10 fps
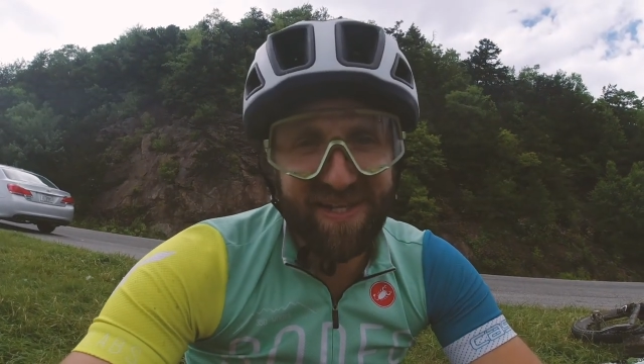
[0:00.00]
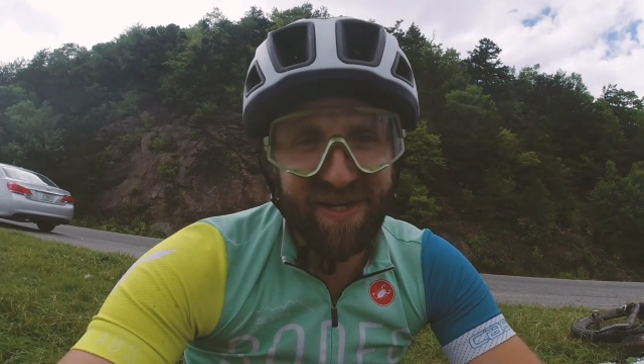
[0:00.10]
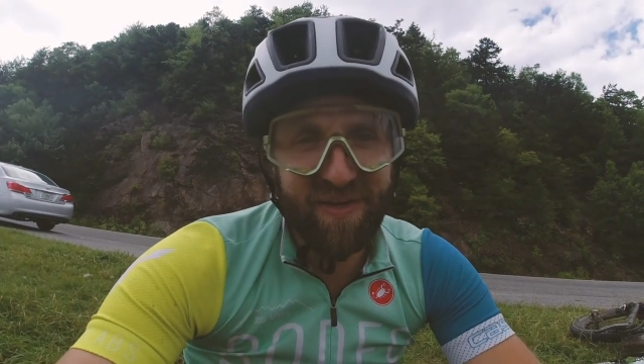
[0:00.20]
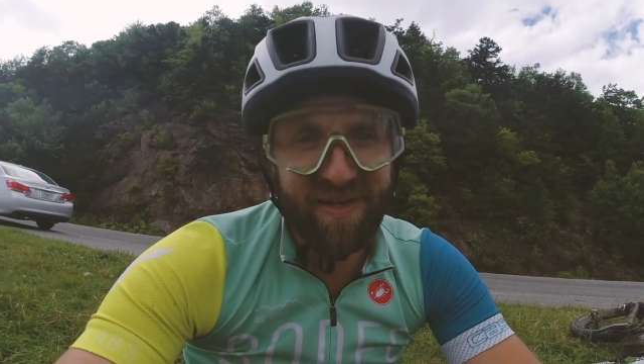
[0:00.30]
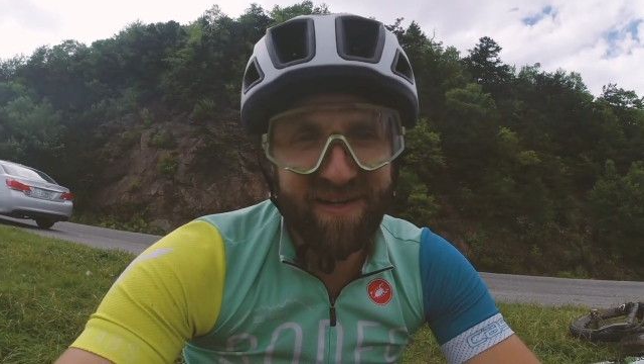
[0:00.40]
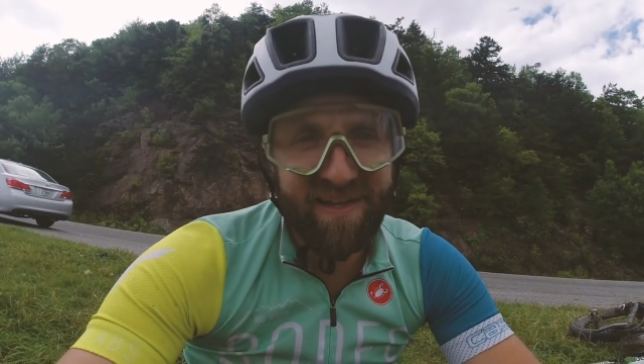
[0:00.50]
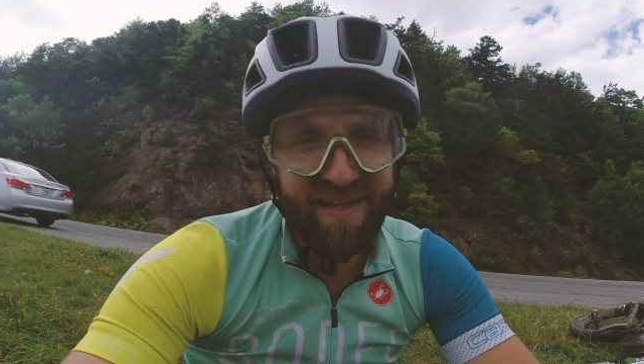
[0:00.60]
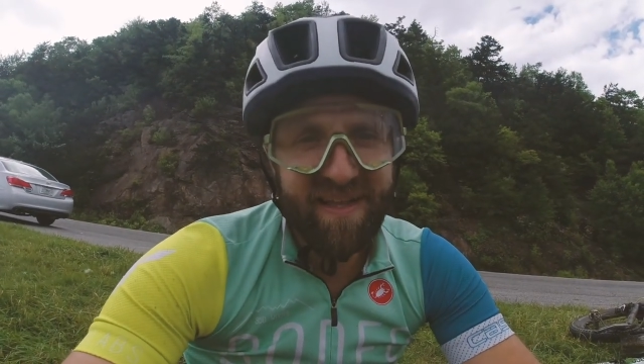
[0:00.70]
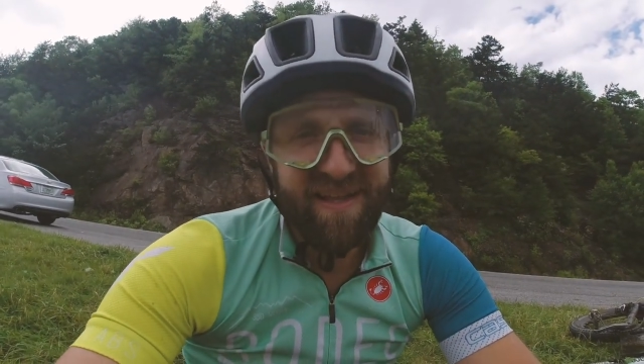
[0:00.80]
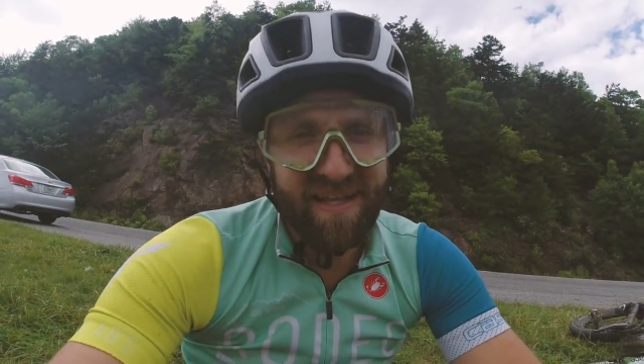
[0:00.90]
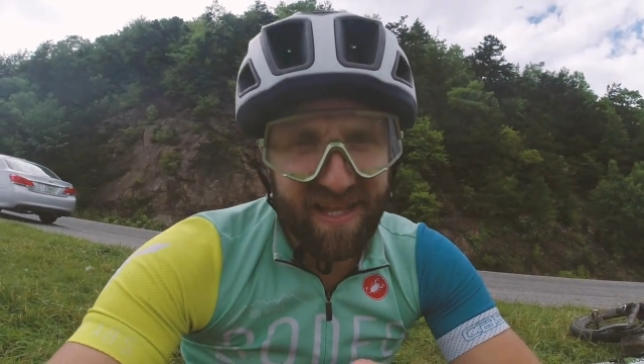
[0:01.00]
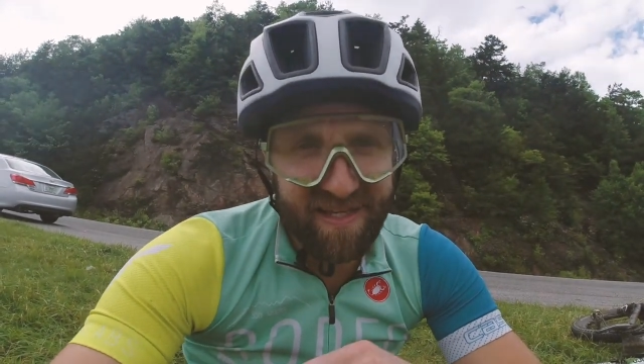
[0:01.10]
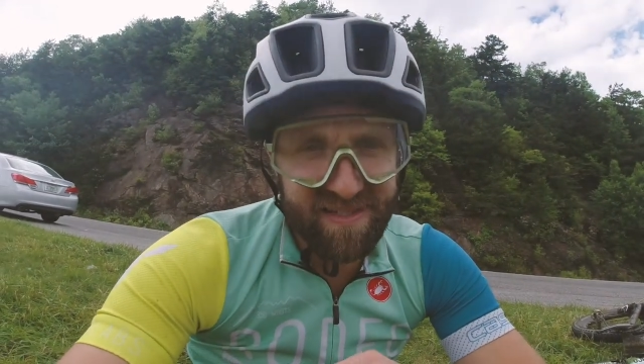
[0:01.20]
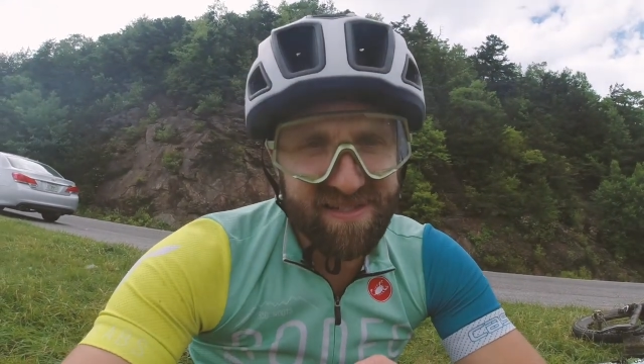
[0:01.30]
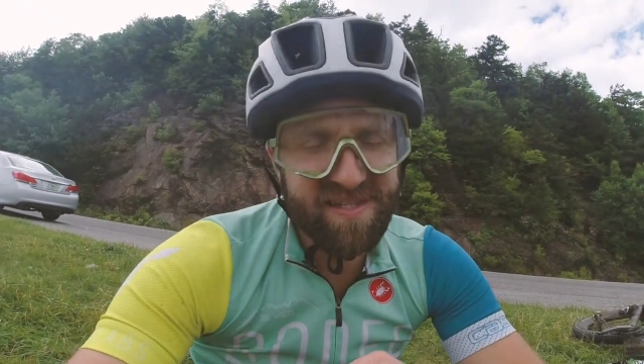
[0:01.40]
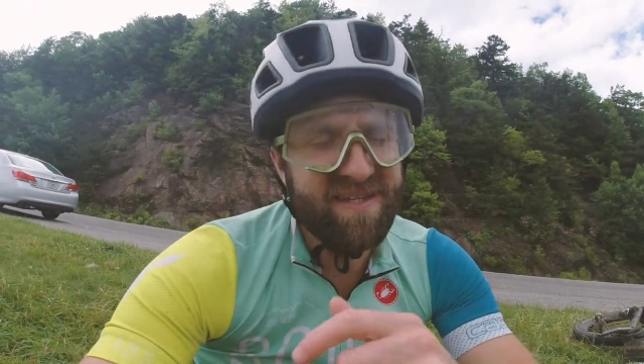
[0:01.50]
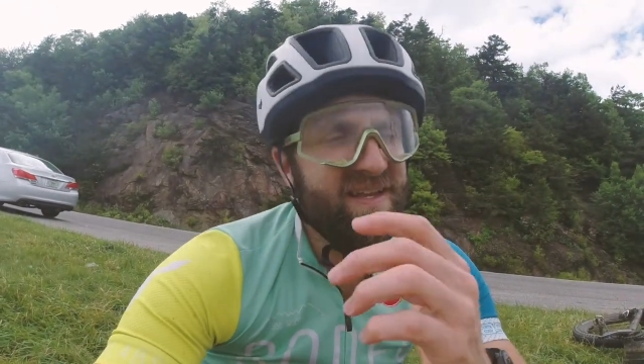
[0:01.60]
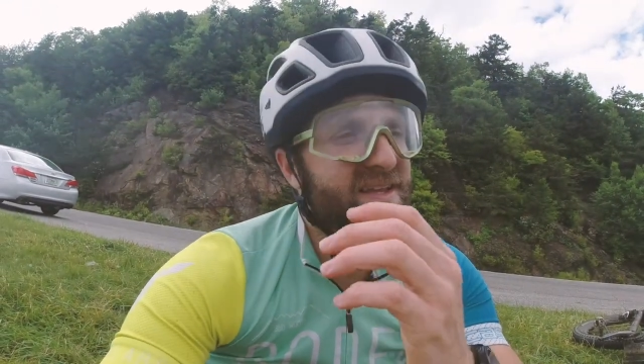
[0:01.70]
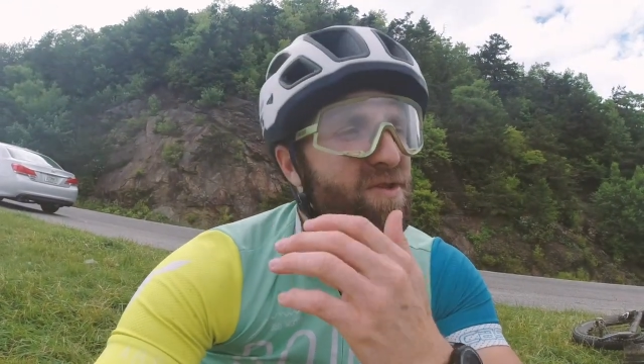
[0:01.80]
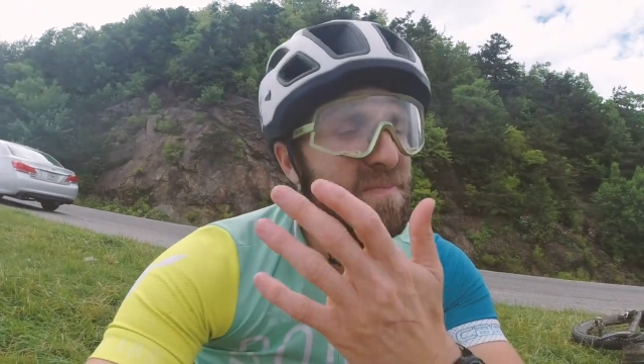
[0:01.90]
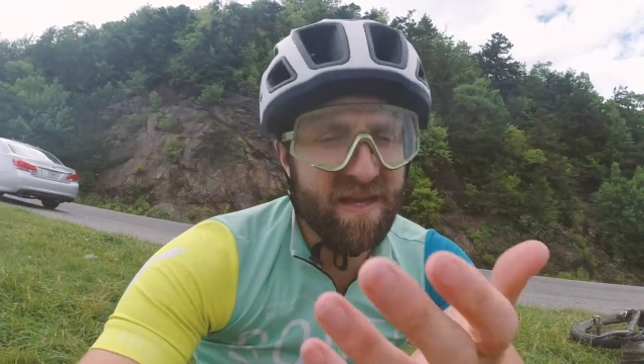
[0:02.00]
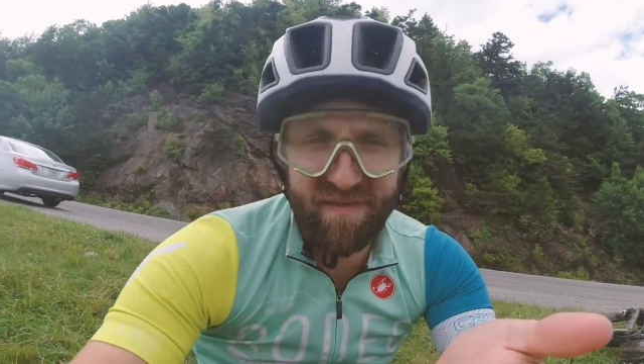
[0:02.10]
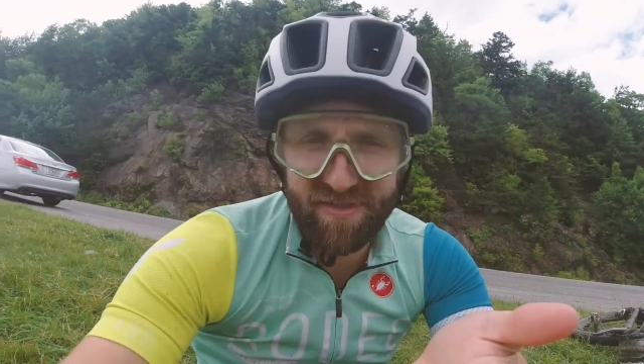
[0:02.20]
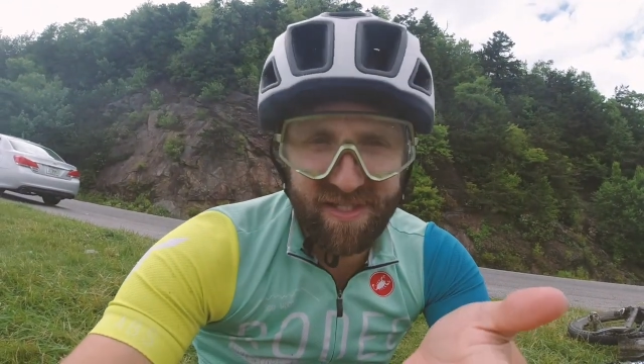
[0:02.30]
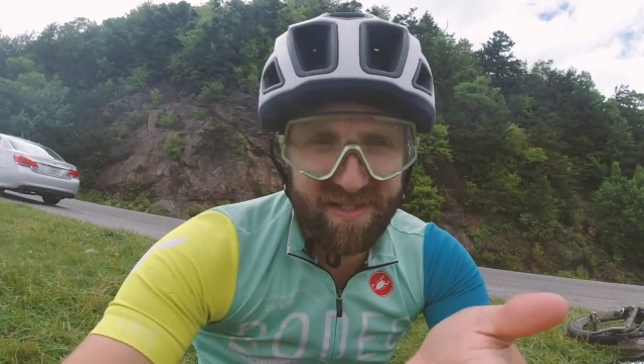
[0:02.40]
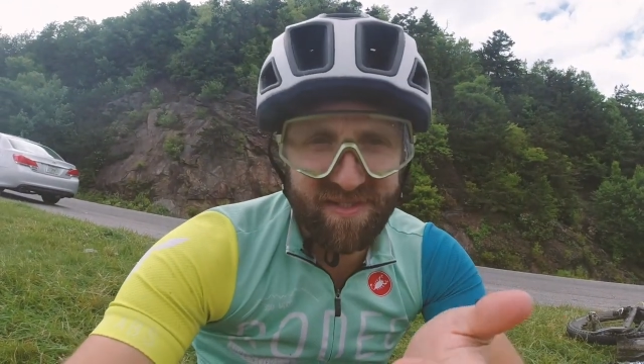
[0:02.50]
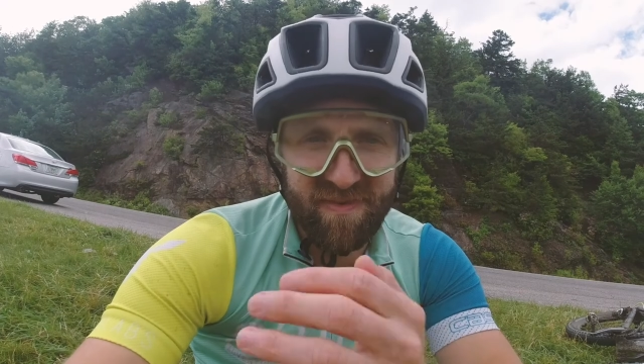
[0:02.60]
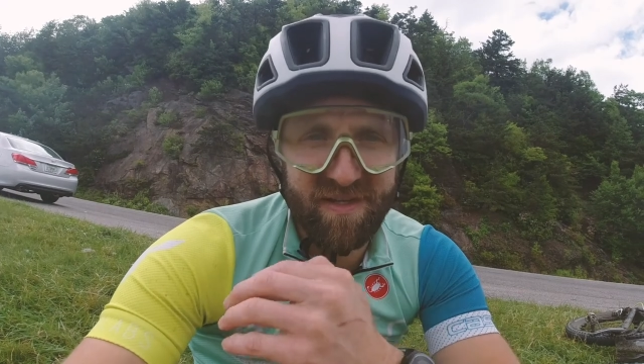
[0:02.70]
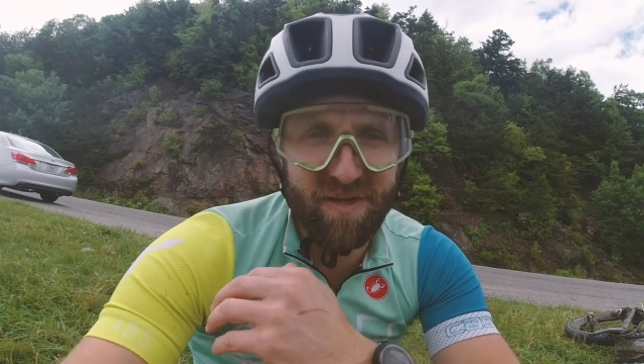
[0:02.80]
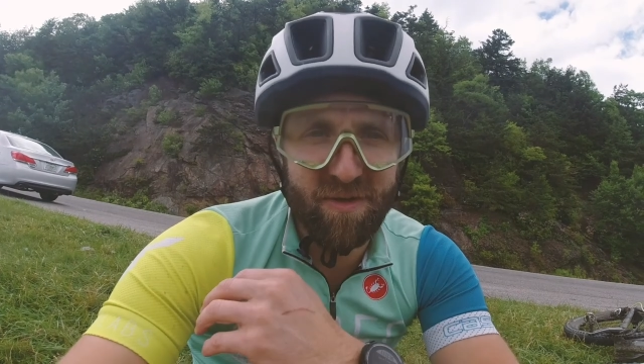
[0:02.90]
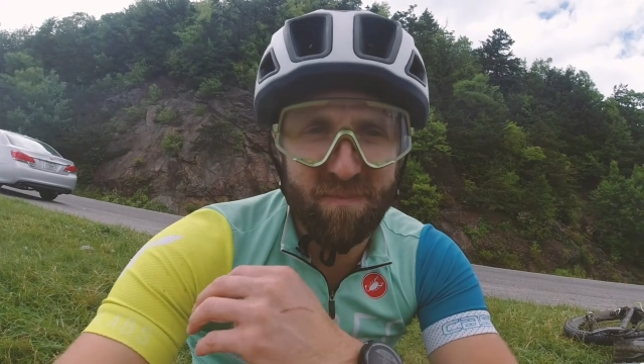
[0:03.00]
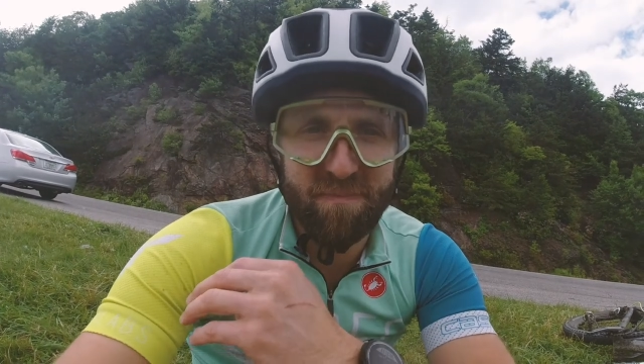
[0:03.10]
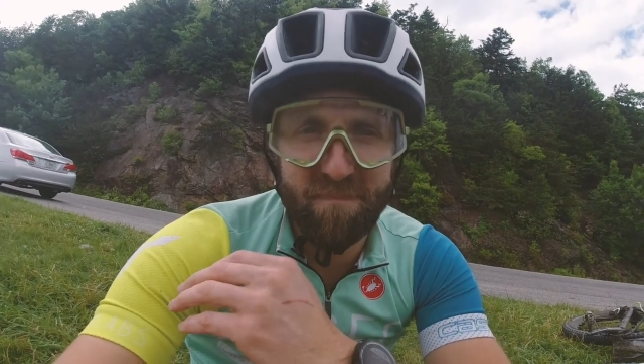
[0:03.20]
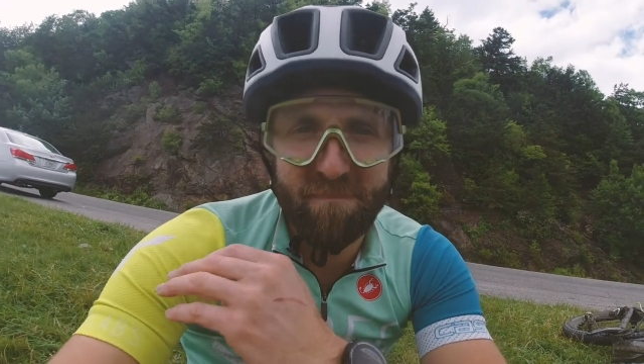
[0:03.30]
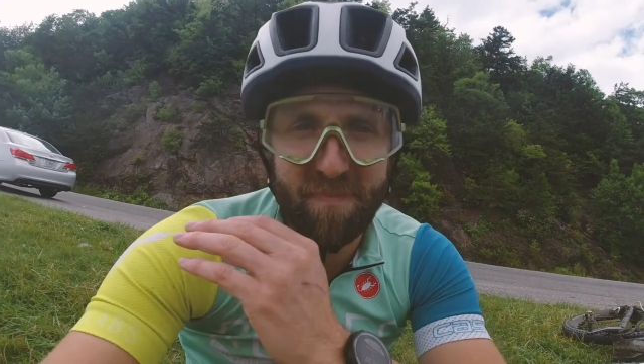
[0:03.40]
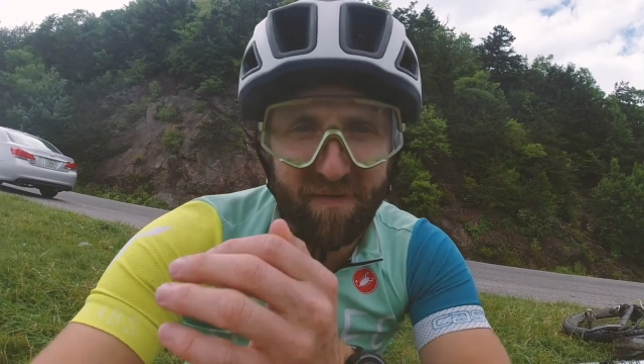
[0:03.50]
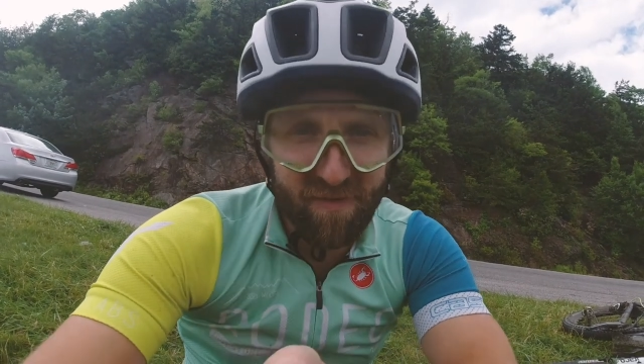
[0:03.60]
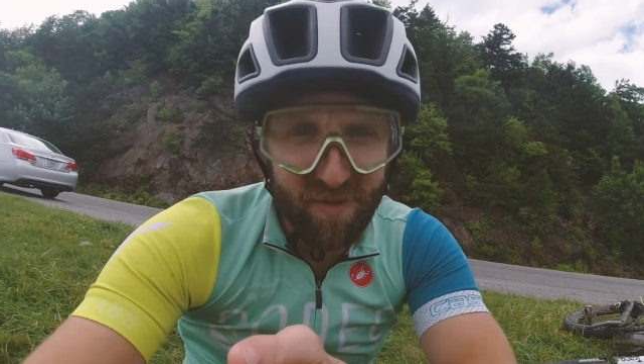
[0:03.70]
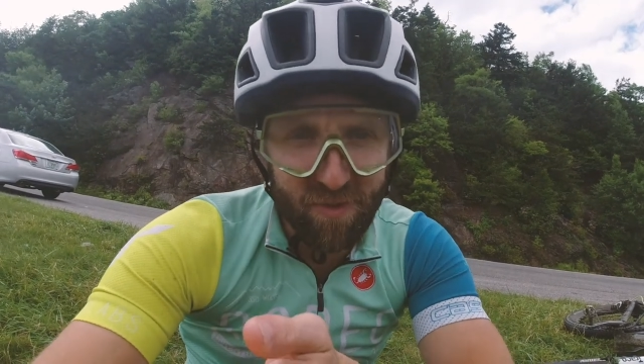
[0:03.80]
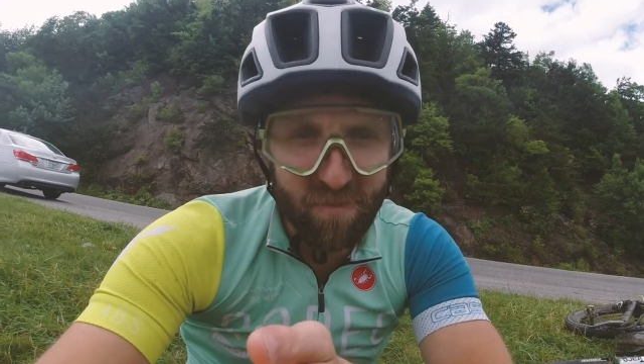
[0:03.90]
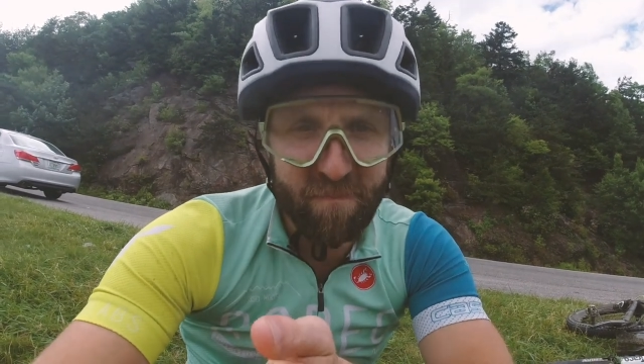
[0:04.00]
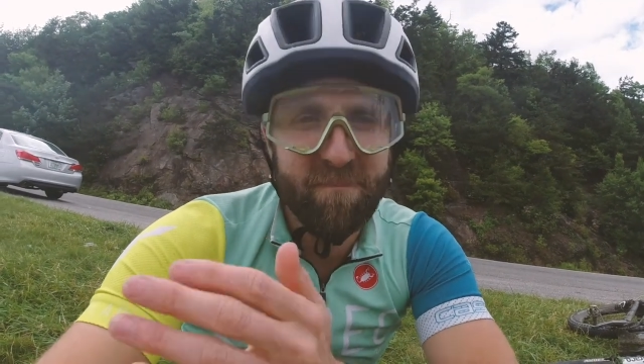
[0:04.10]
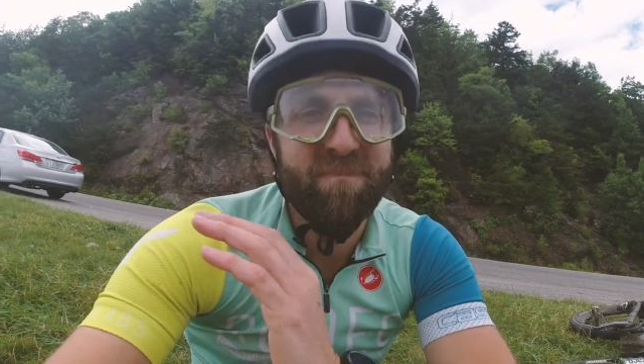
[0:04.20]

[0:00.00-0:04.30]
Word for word: So, ladies, you may never see this video, but if you do,